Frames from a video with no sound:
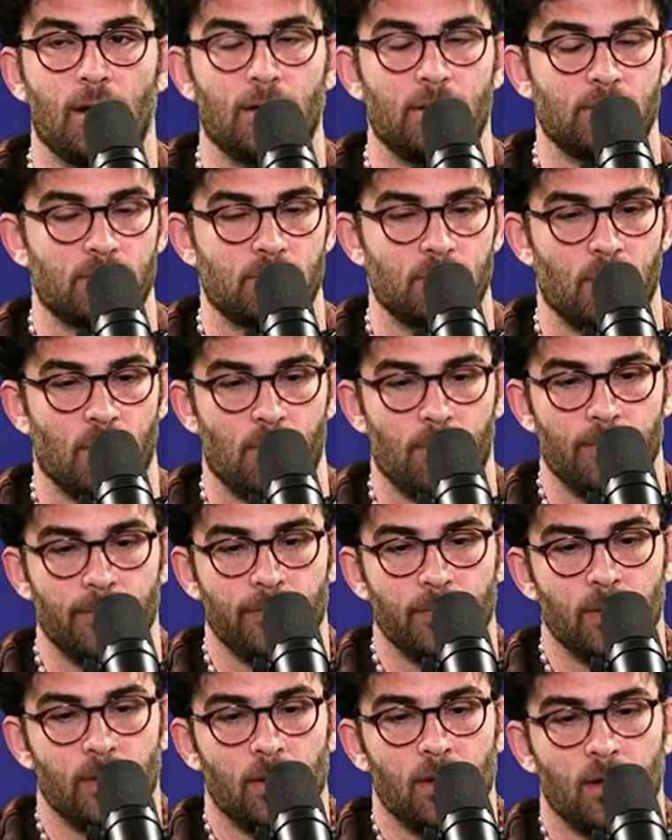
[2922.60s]
So
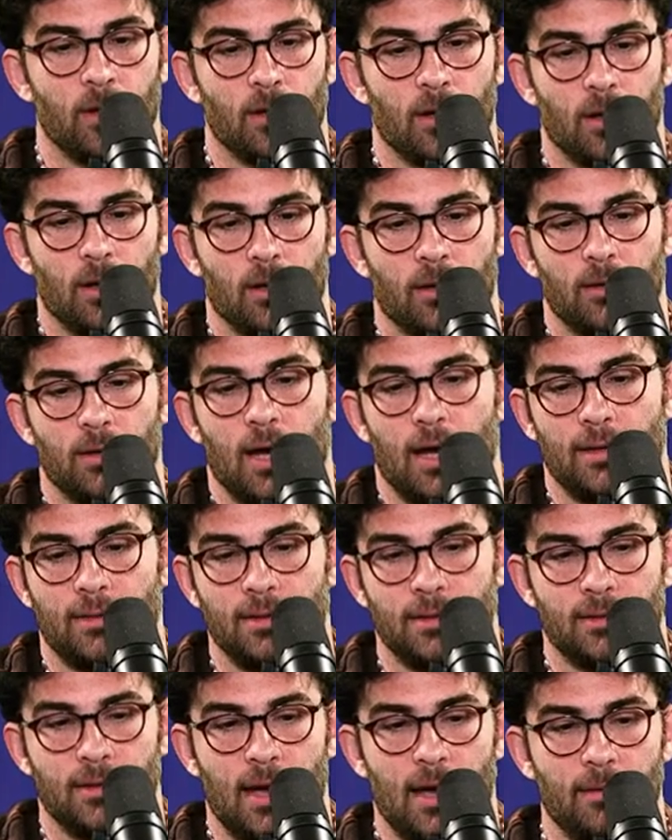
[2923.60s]
I
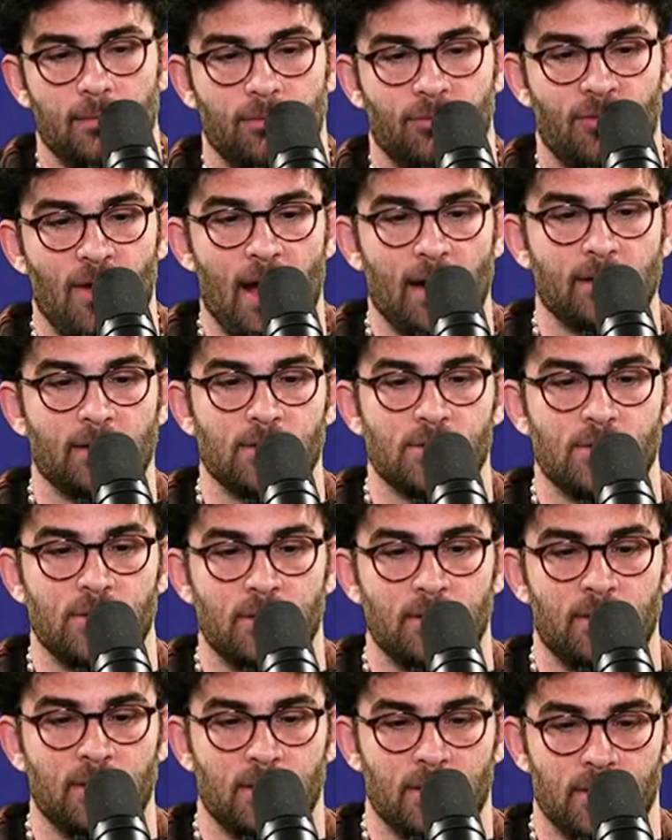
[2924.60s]
think that factors
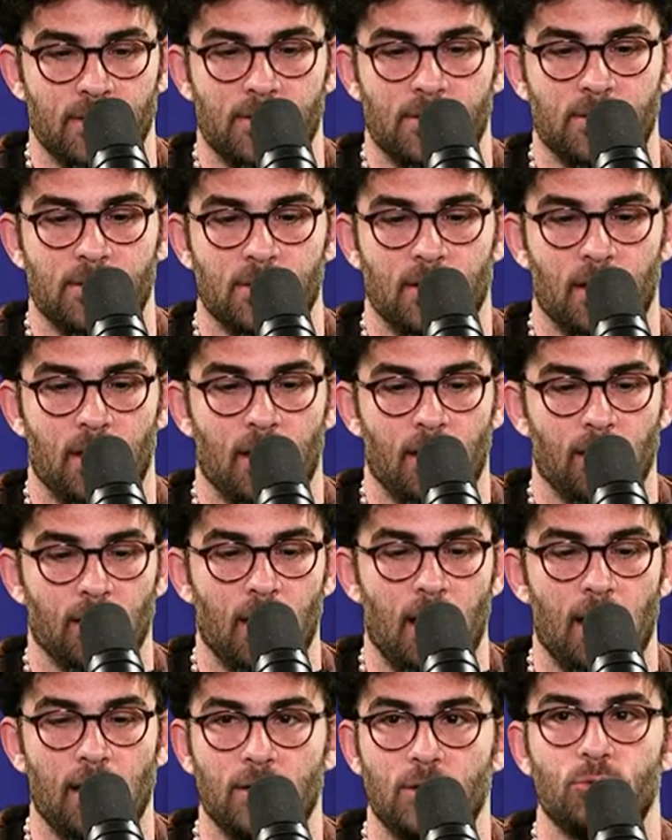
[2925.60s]
into this a
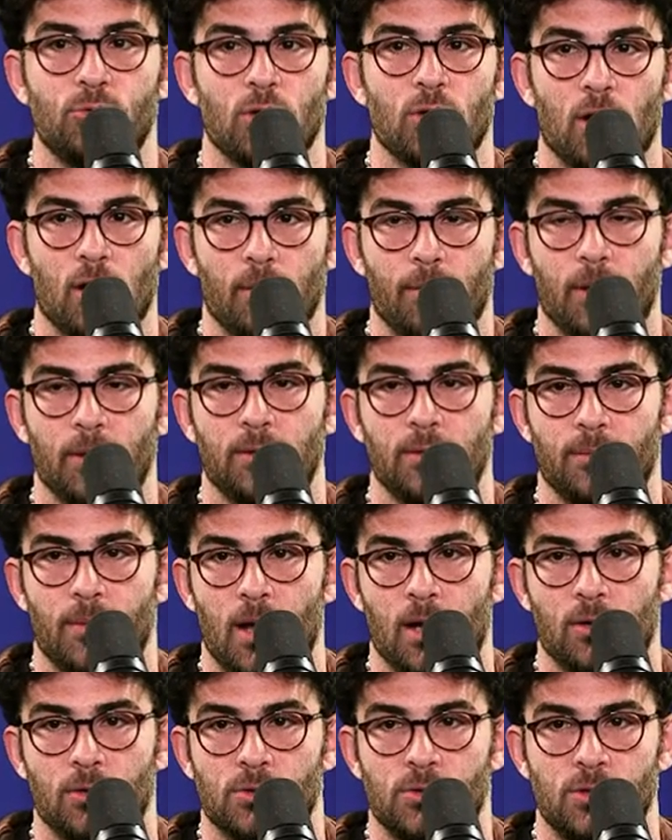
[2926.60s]
lot. You talk about
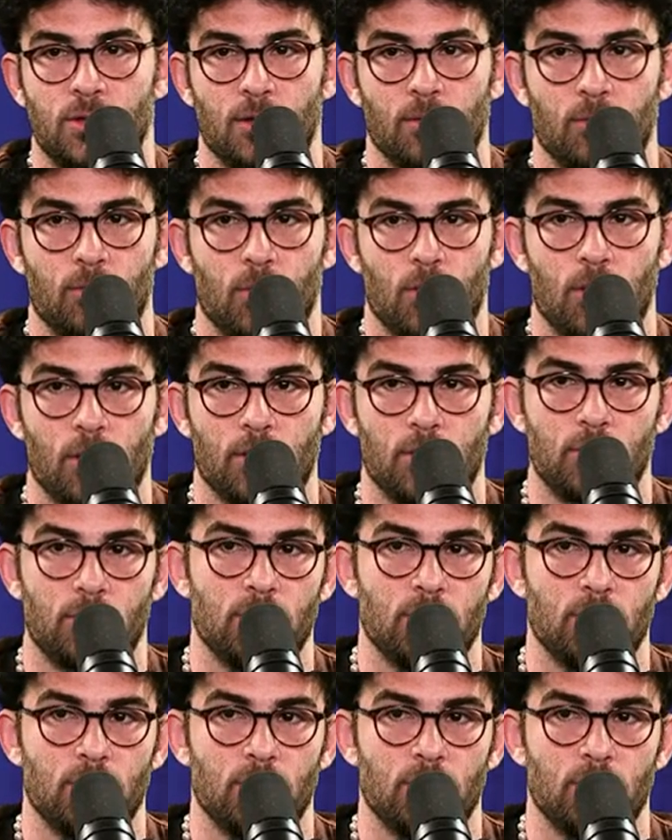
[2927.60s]
democracy at work.